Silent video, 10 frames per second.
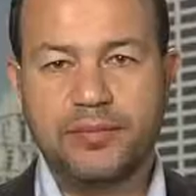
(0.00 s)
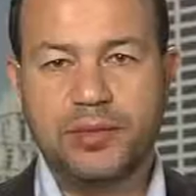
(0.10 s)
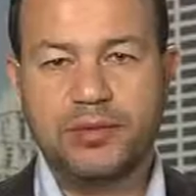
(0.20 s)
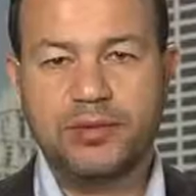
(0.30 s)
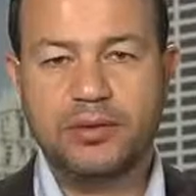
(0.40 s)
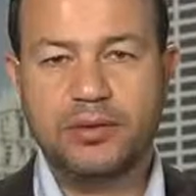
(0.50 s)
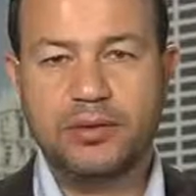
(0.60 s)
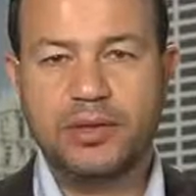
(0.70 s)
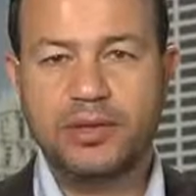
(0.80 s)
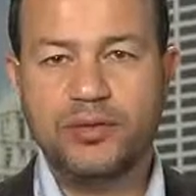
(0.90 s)
and
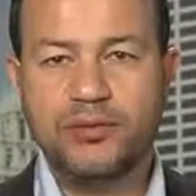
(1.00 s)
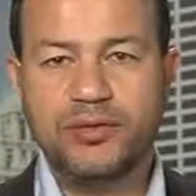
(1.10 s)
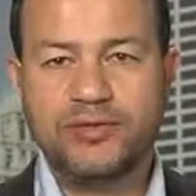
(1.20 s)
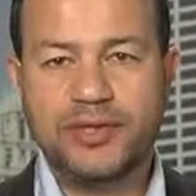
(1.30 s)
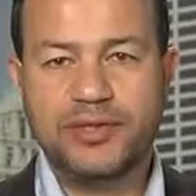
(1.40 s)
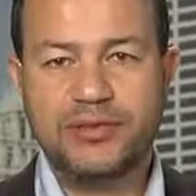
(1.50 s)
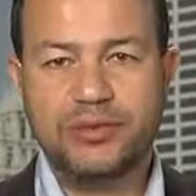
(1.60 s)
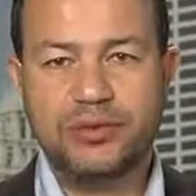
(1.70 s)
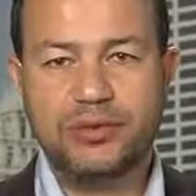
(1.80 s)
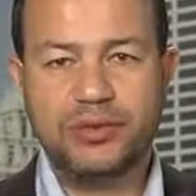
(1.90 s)
really words at this
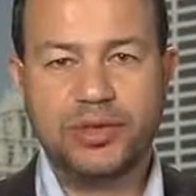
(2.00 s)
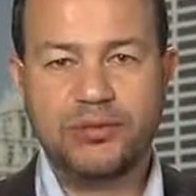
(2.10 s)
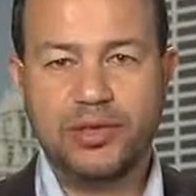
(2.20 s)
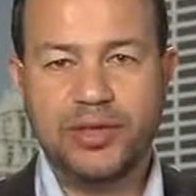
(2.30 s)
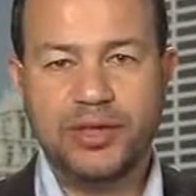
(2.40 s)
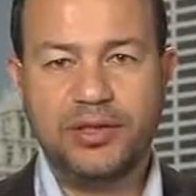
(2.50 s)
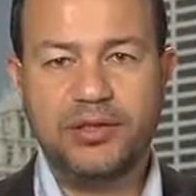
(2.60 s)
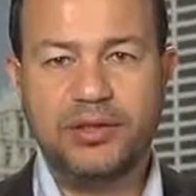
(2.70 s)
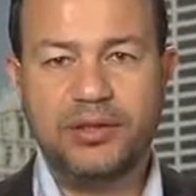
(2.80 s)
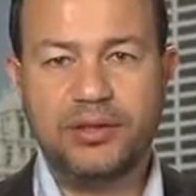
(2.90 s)
point do not mean
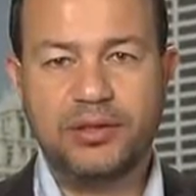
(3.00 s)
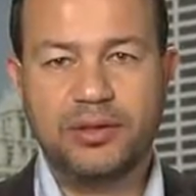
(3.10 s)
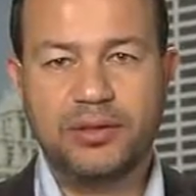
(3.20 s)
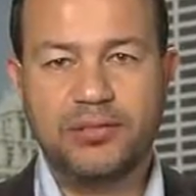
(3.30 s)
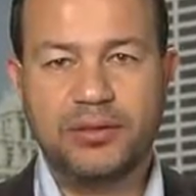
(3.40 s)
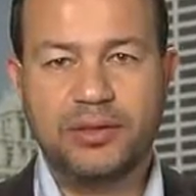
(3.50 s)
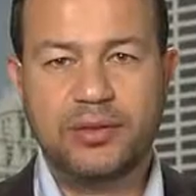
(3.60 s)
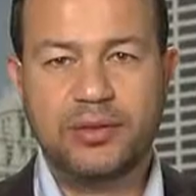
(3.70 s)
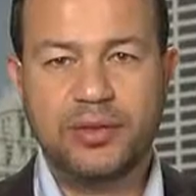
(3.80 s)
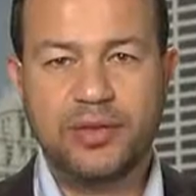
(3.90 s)
anything.
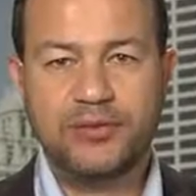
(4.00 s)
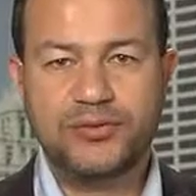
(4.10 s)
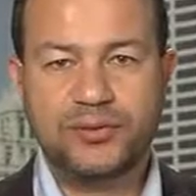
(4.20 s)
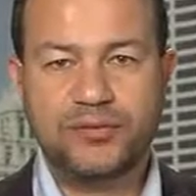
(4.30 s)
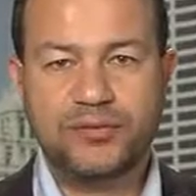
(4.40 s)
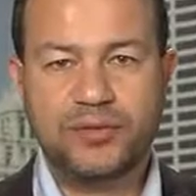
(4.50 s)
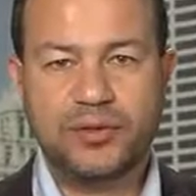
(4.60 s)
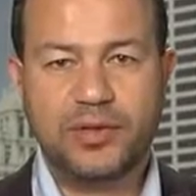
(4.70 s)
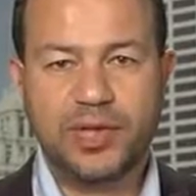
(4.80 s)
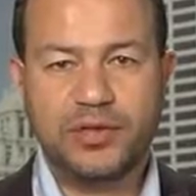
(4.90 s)
The use of
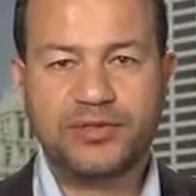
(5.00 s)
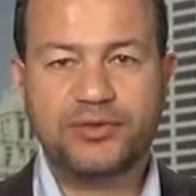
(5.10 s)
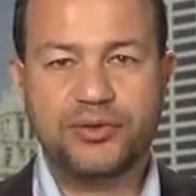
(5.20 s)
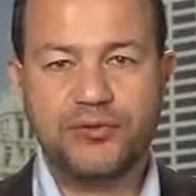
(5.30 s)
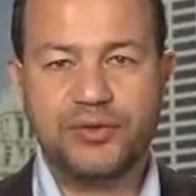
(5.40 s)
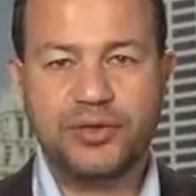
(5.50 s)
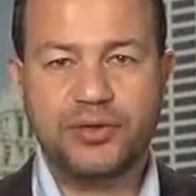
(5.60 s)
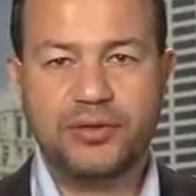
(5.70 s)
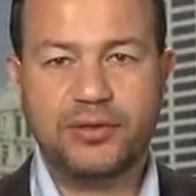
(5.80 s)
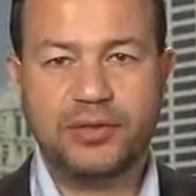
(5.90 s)

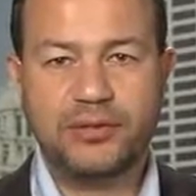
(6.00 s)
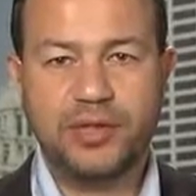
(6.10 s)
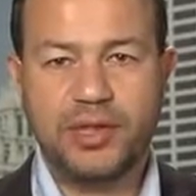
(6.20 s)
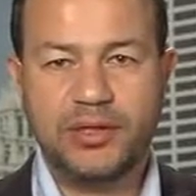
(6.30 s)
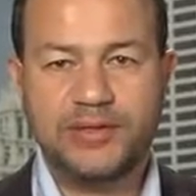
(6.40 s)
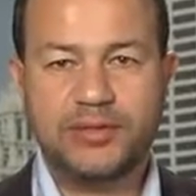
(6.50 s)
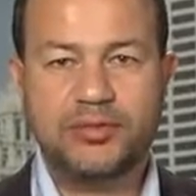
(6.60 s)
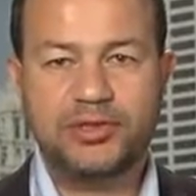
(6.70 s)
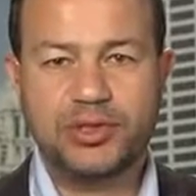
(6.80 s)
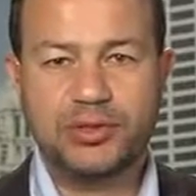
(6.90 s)
catastrophic or beyond
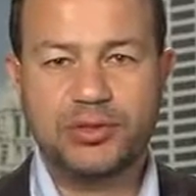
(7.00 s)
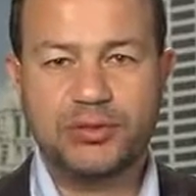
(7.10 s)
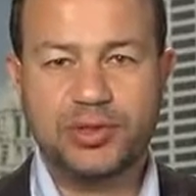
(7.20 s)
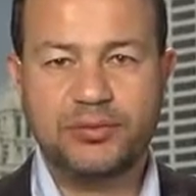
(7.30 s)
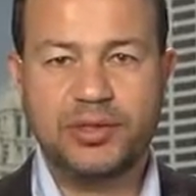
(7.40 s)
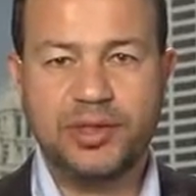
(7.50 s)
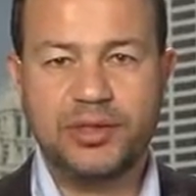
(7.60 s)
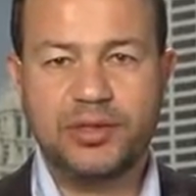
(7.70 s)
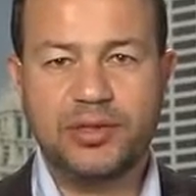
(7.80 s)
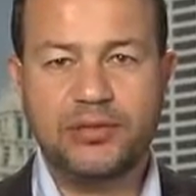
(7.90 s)
description do not mean
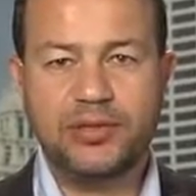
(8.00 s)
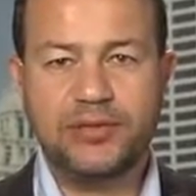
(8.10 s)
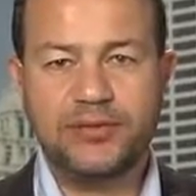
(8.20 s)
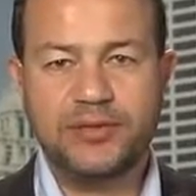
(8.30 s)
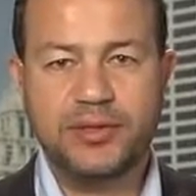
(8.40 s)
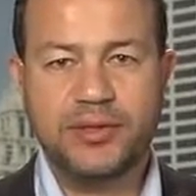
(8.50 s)
anything, because